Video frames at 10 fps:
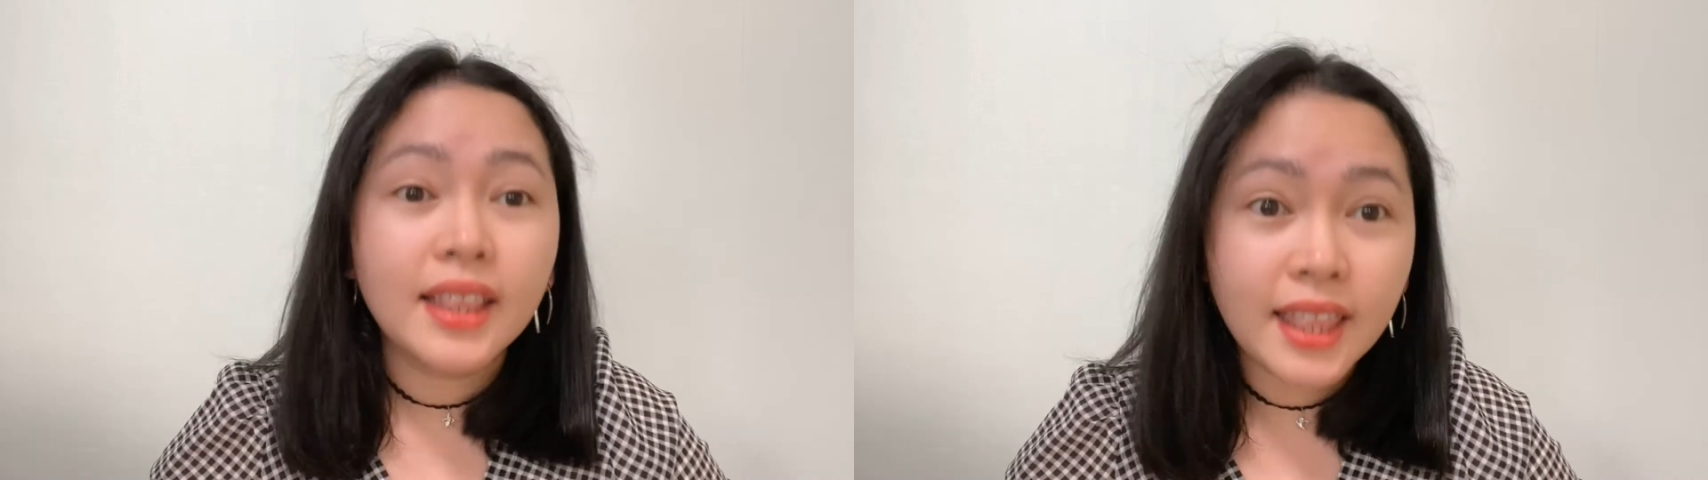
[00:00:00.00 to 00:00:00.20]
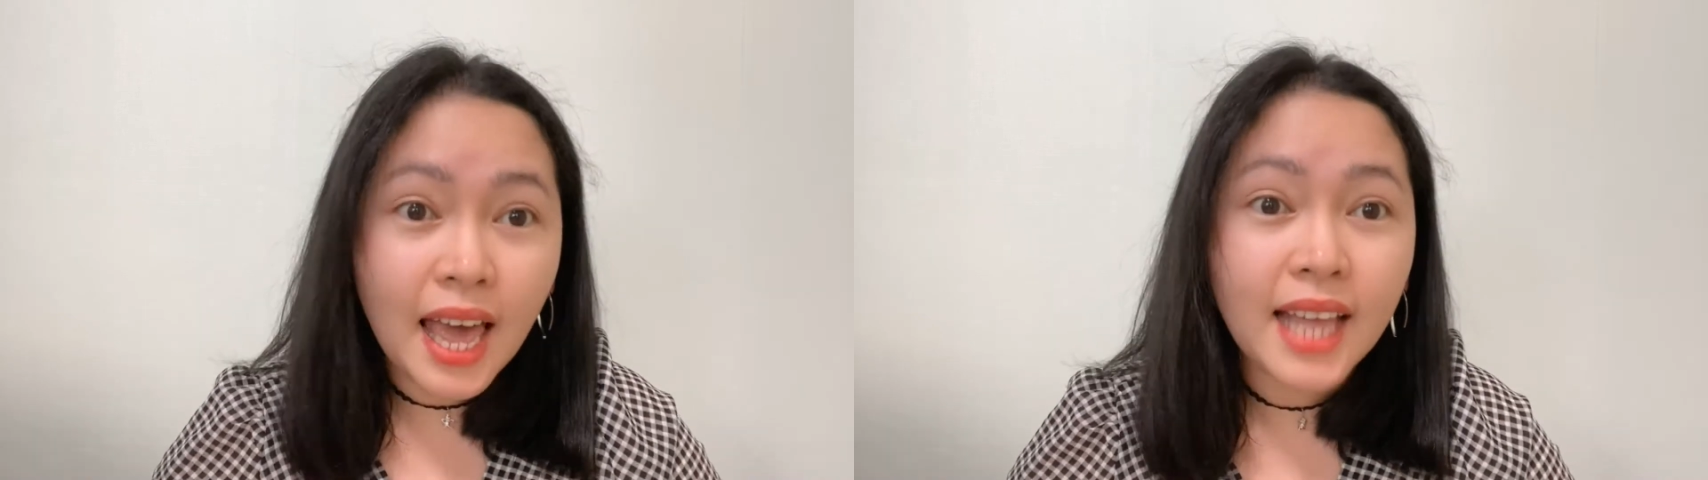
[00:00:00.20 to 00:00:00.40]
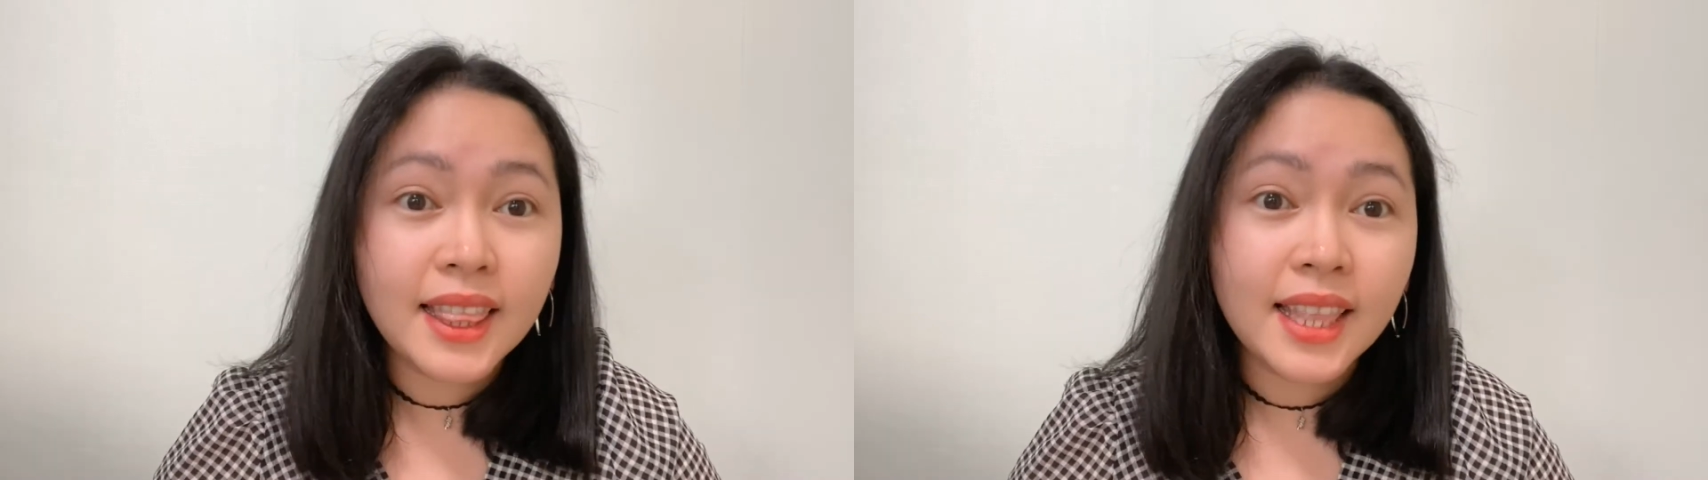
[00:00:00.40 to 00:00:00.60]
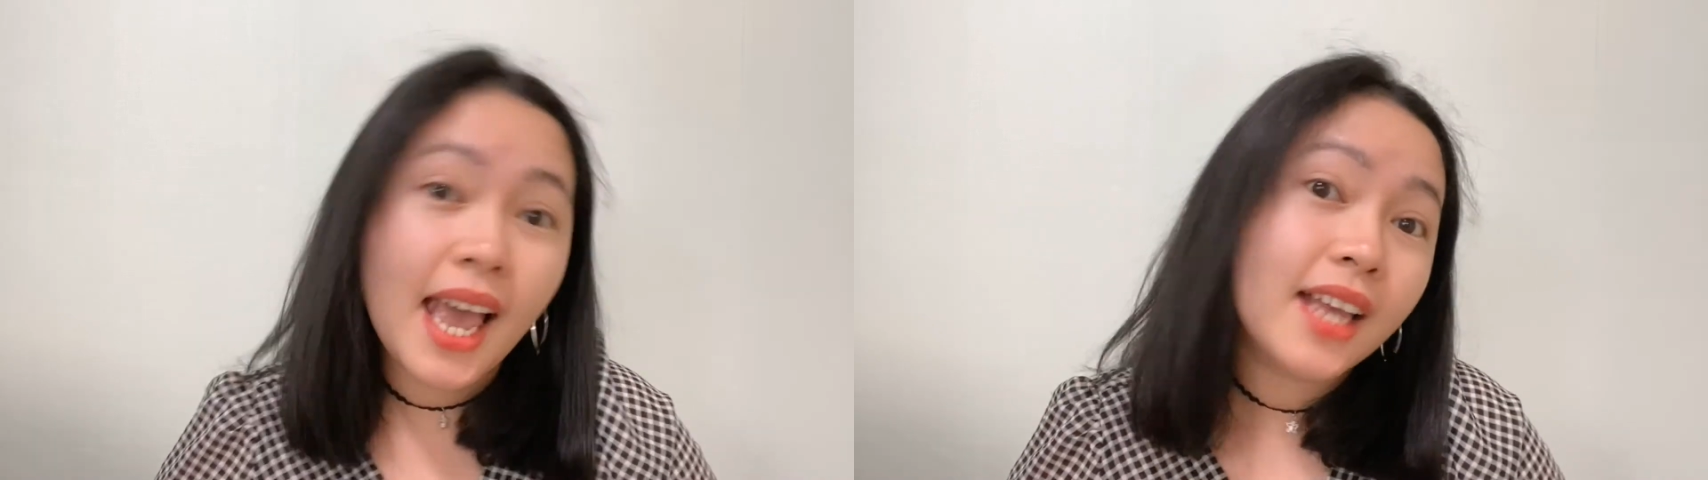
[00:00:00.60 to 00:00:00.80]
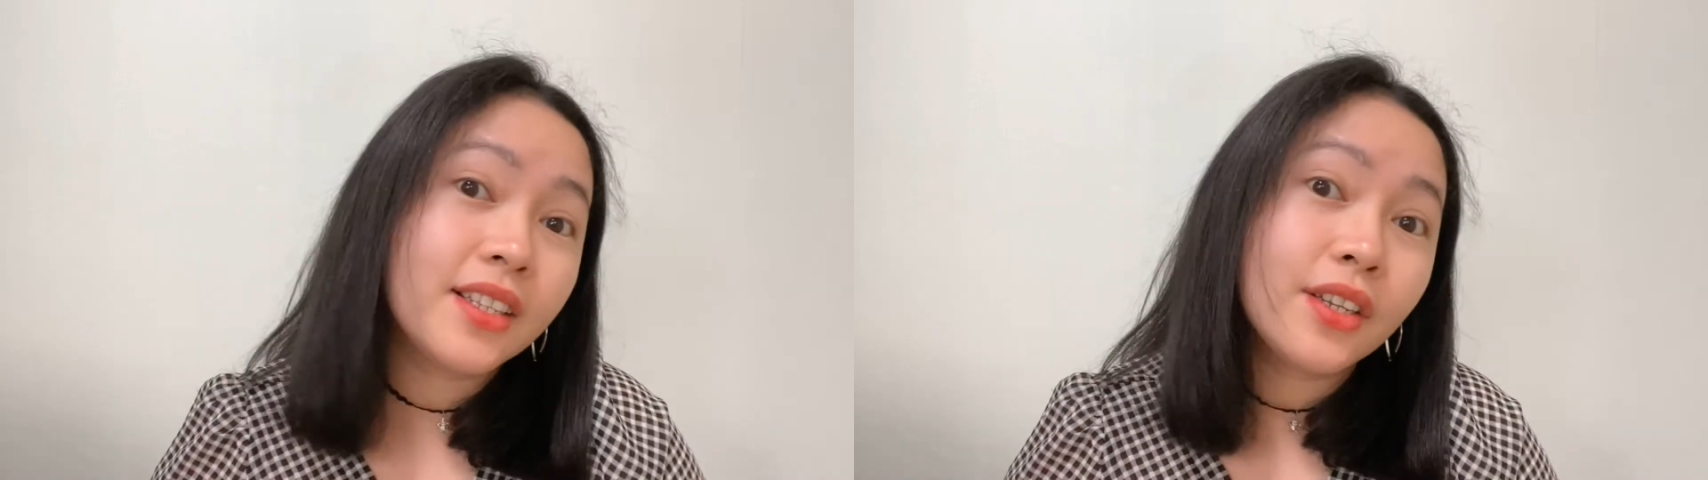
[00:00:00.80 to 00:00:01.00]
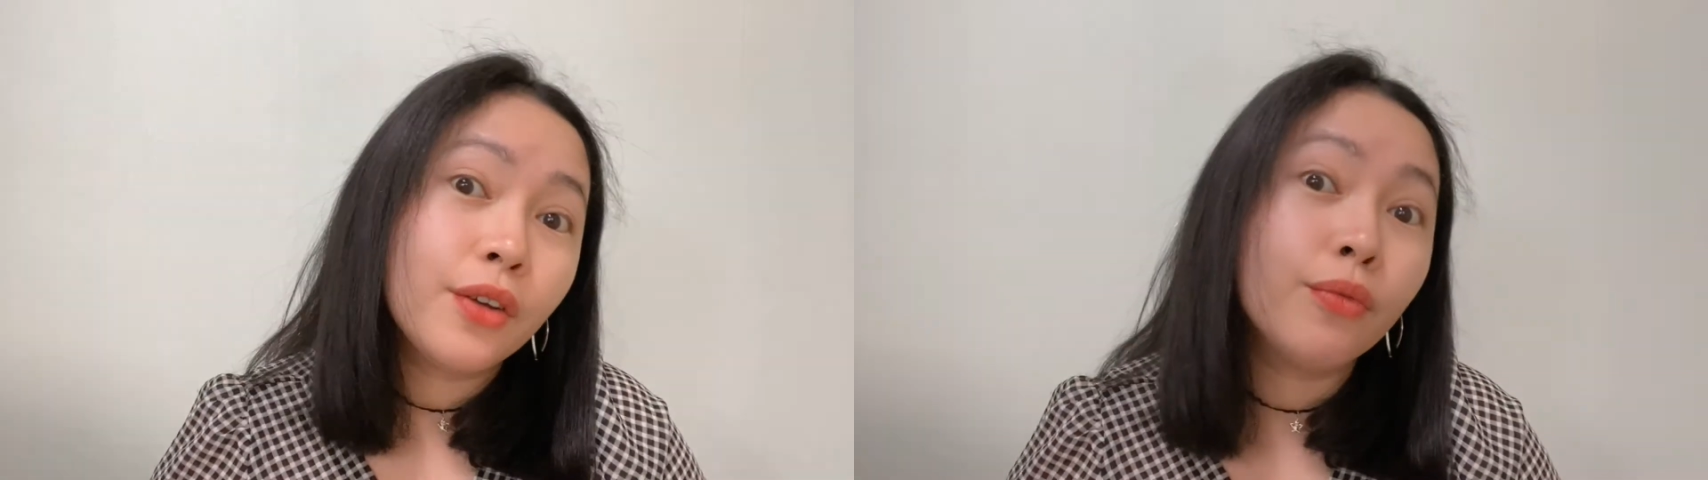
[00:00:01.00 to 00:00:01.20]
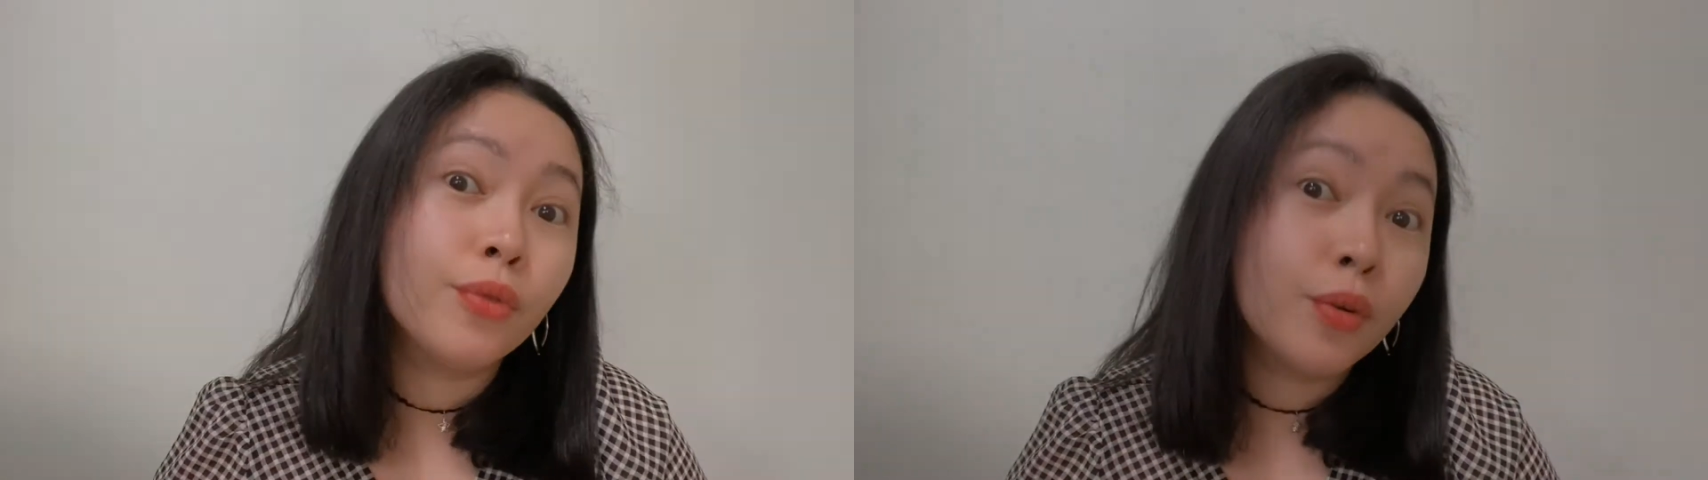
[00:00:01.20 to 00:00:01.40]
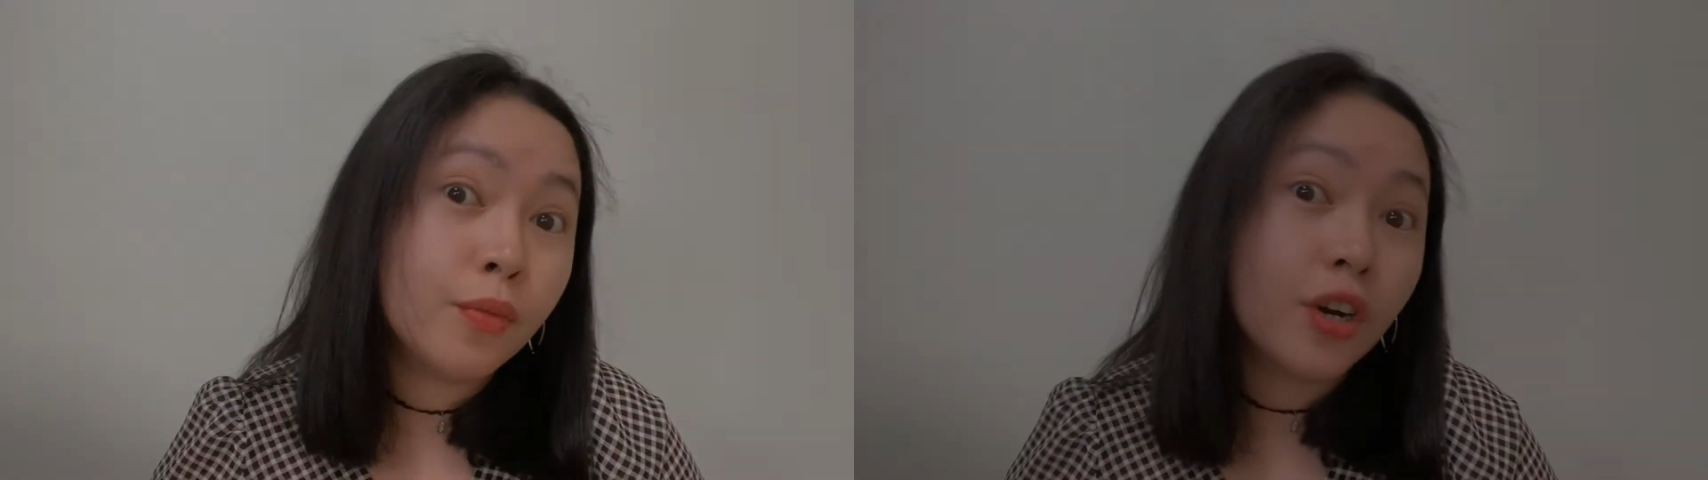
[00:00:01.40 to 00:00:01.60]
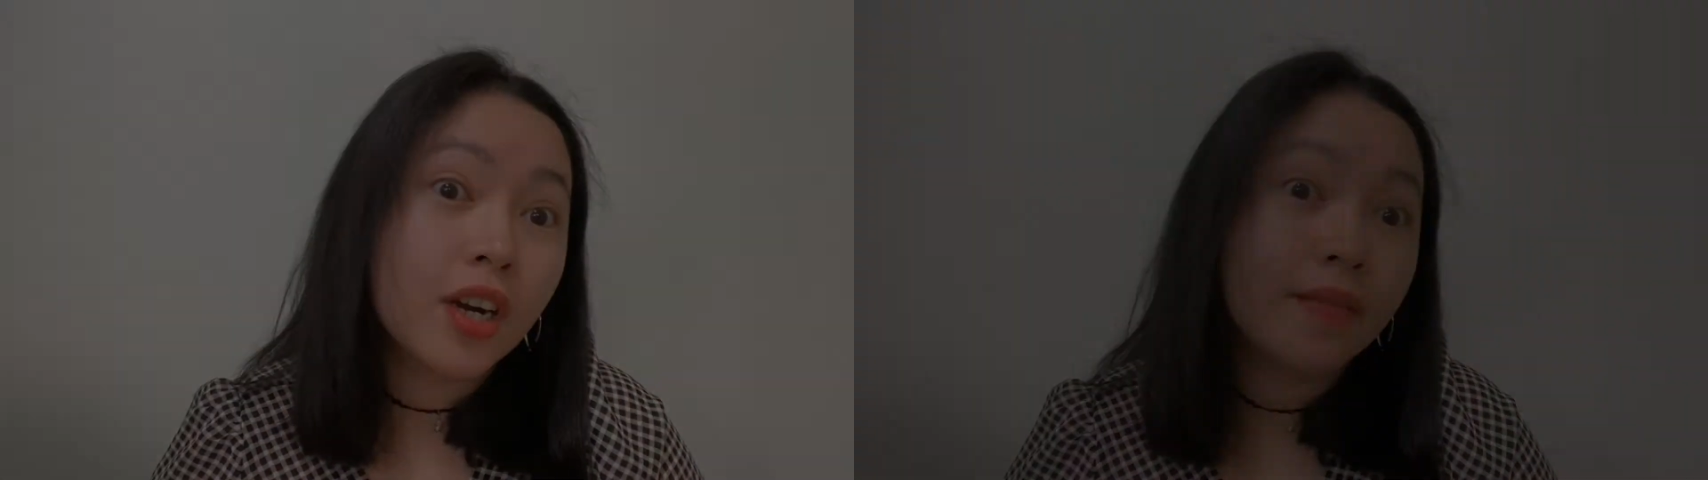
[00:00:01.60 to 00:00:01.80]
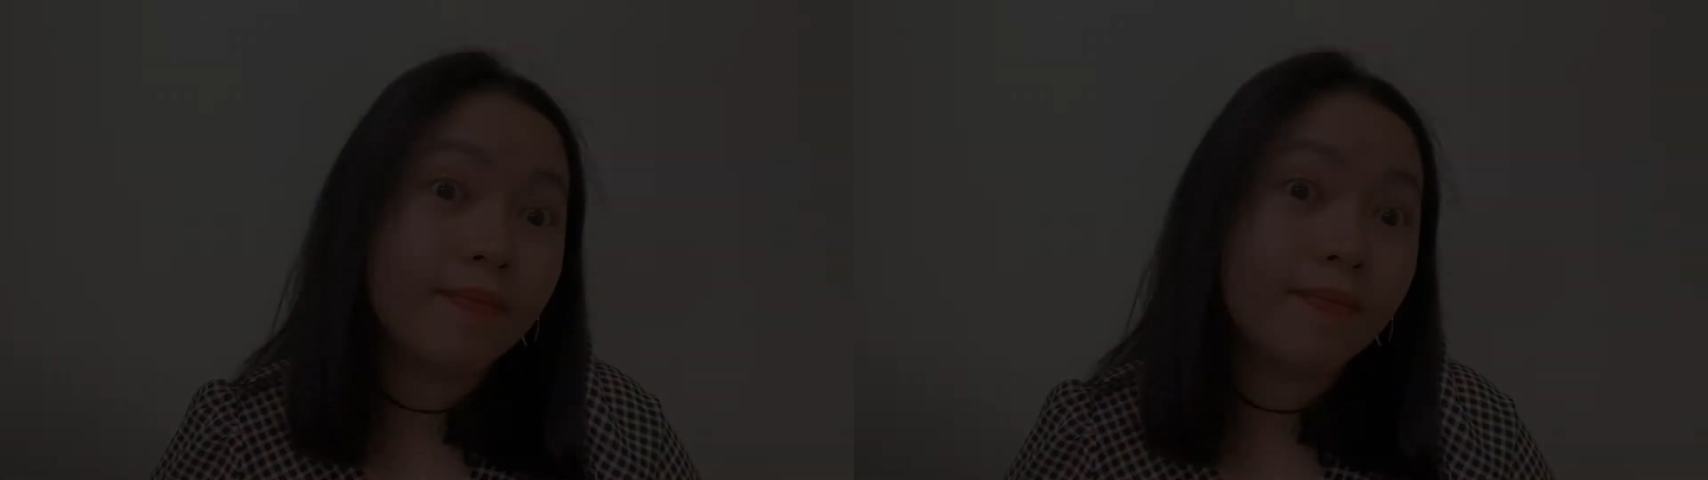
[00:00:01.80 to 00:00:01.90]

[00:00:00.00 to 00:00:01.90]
that as a rumor.